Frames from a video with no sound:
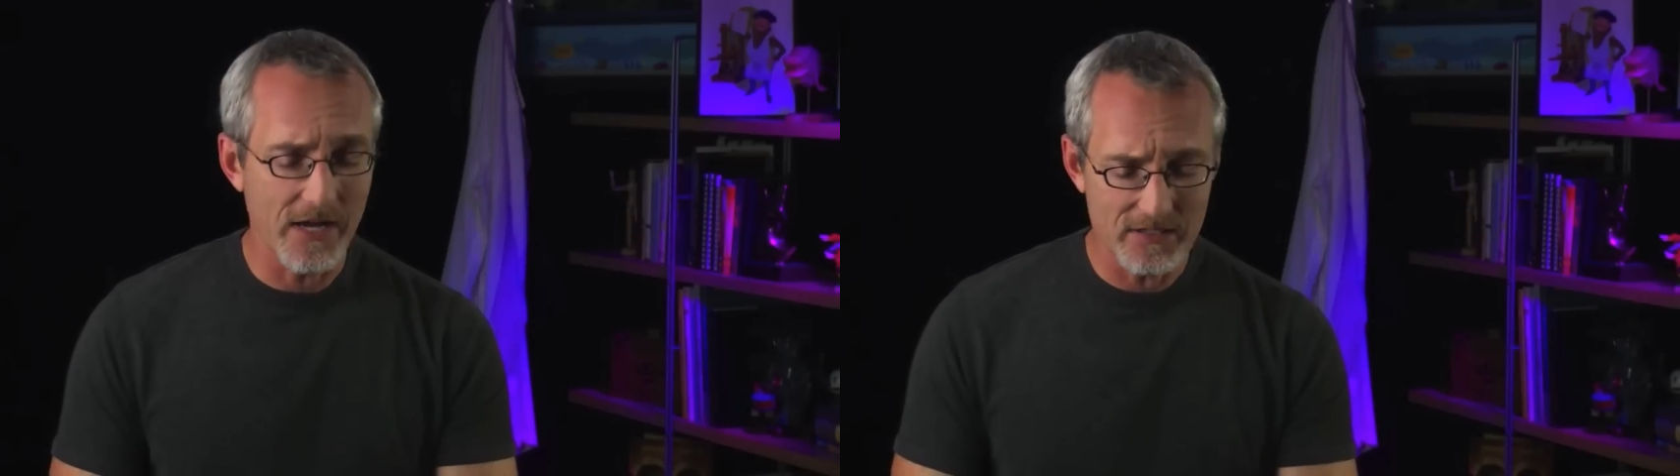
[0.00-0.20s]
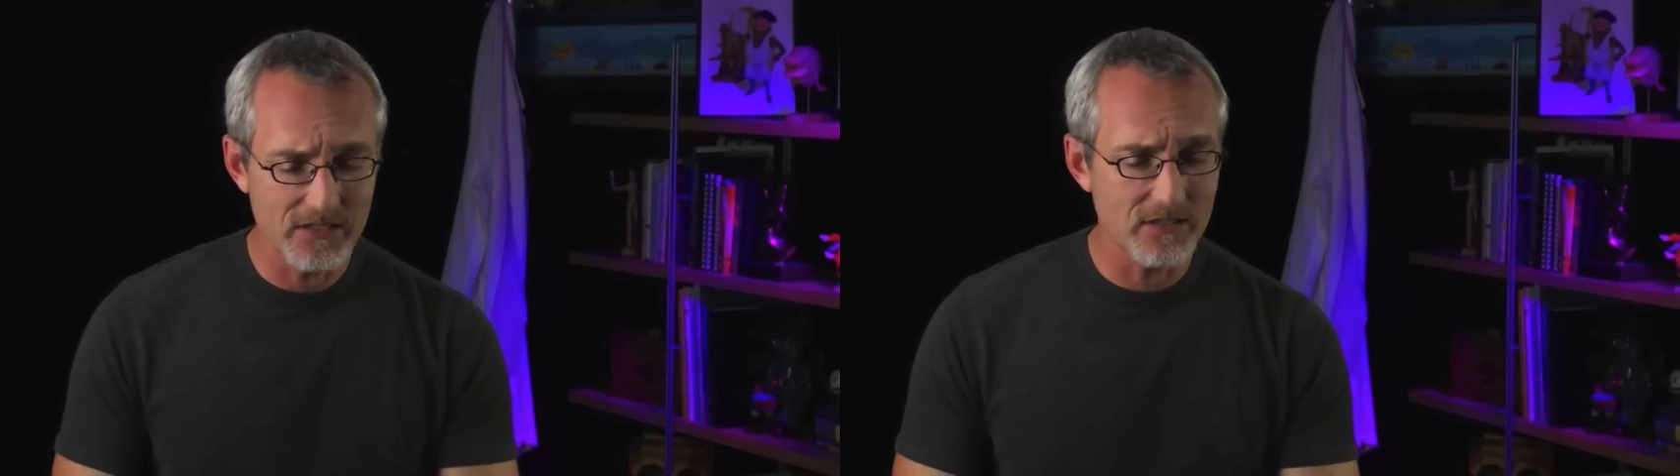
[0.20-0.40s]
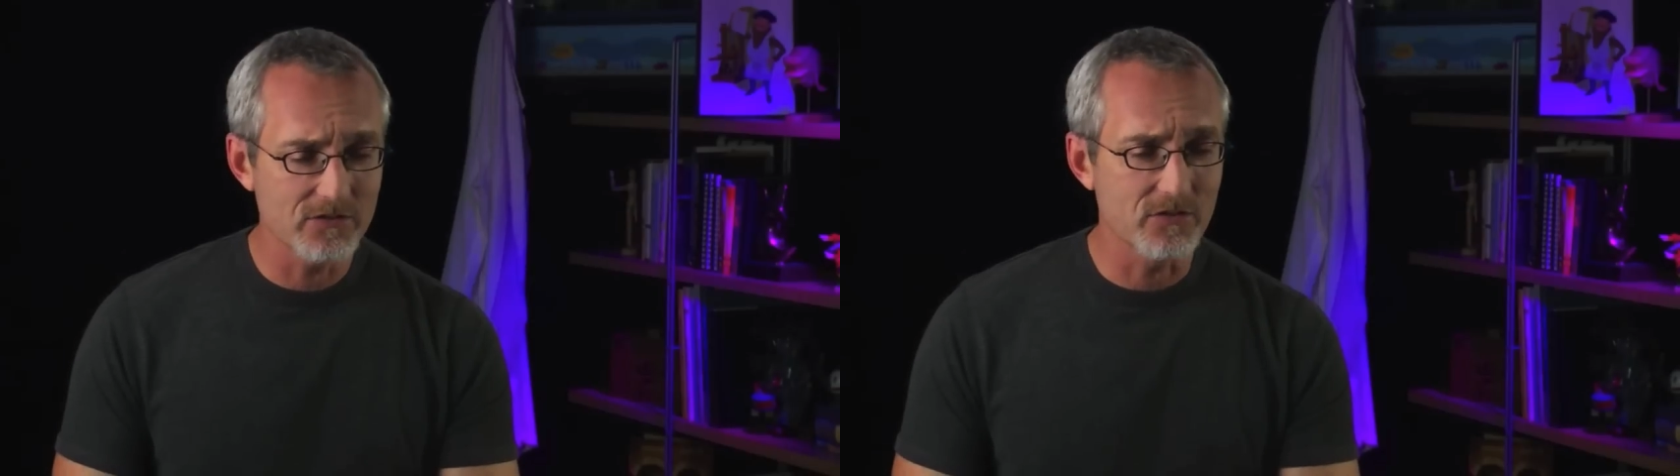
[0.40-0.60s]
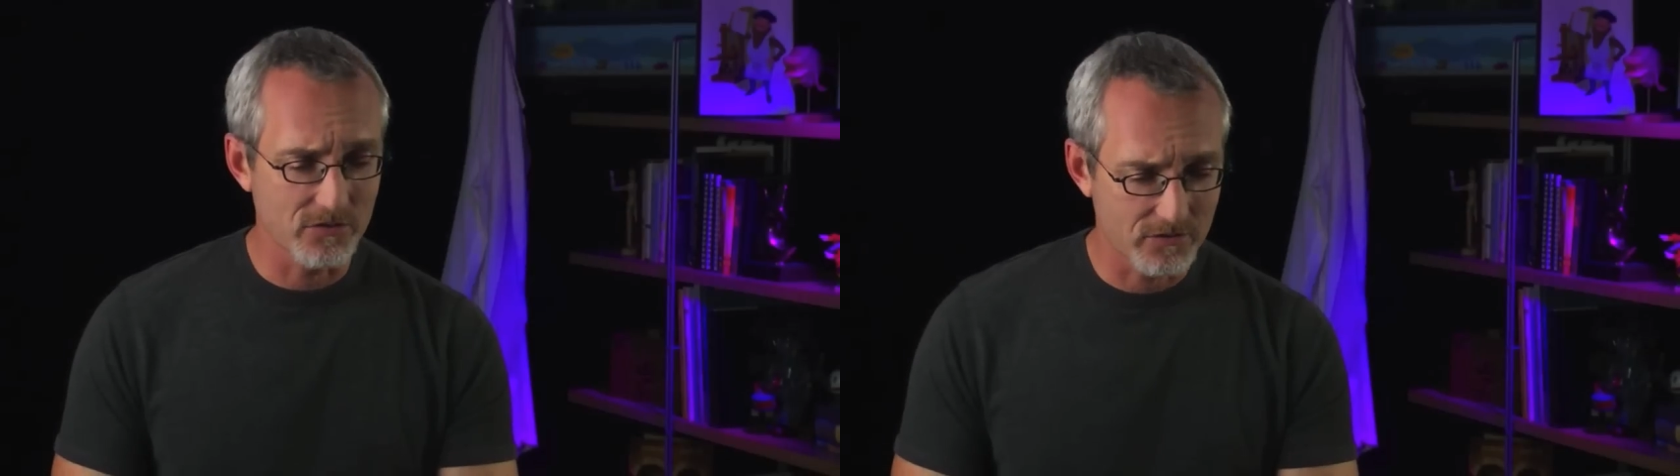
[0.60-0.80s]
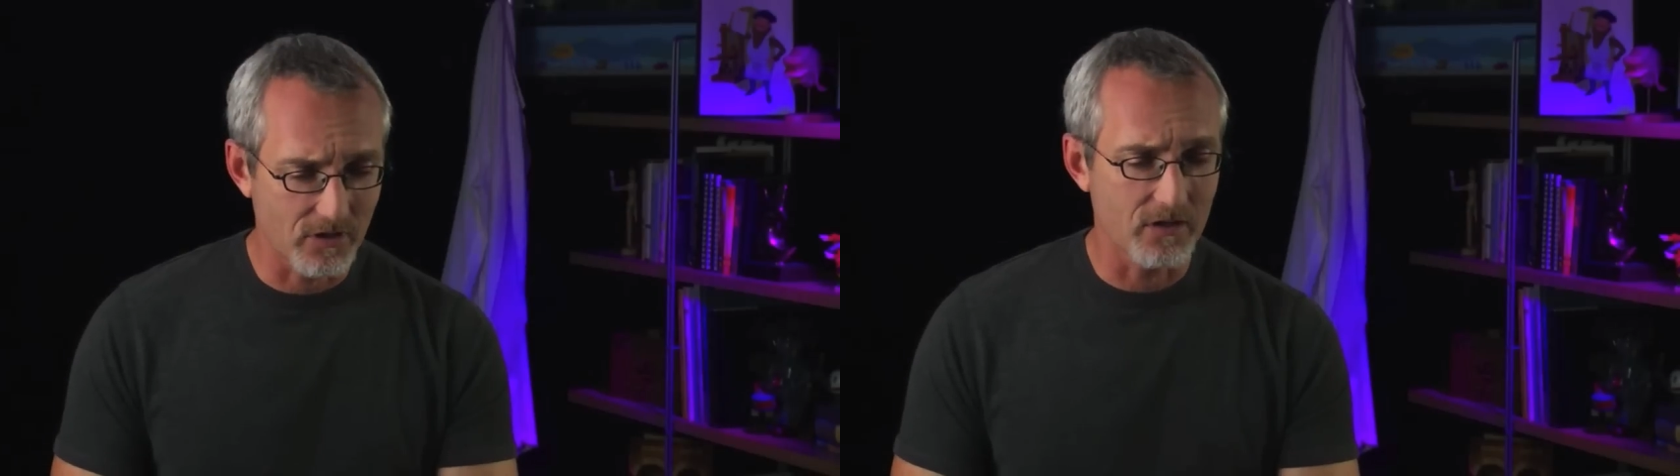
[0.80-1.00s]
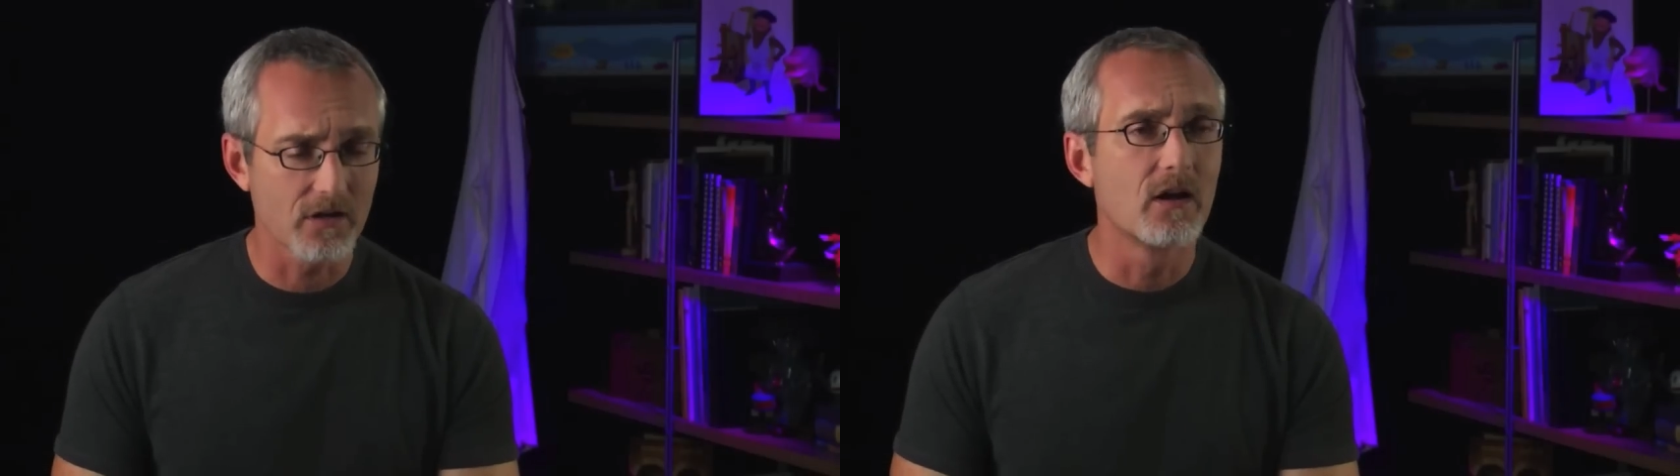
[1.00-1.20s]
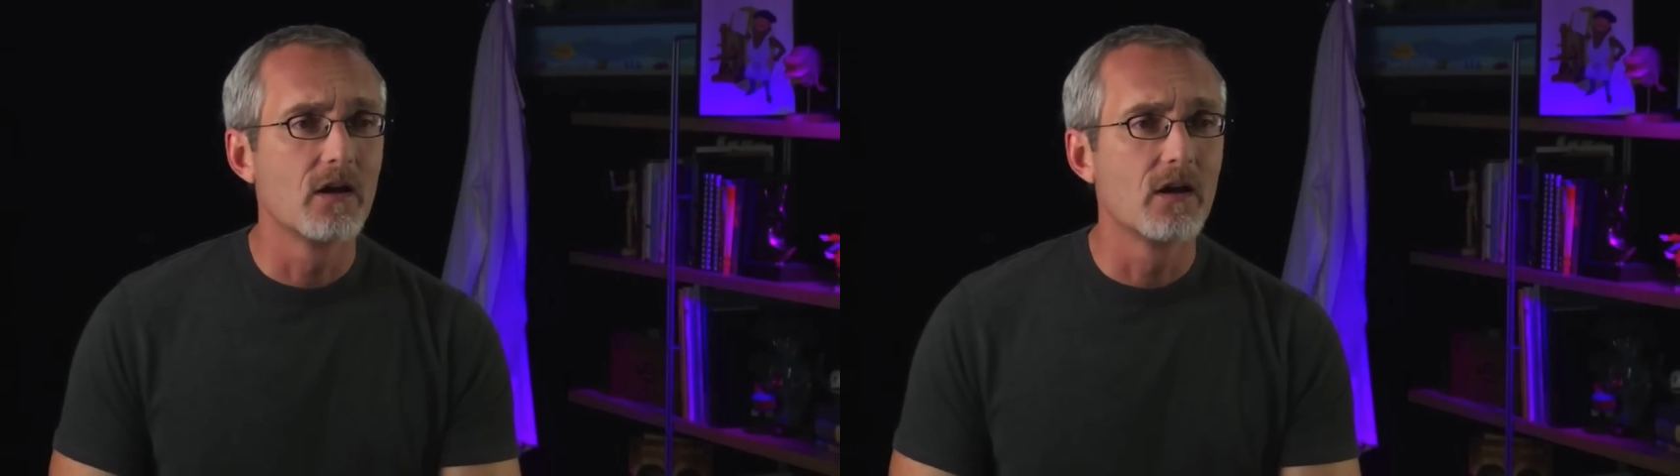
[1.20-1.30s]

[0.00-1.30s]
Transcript: I needed to start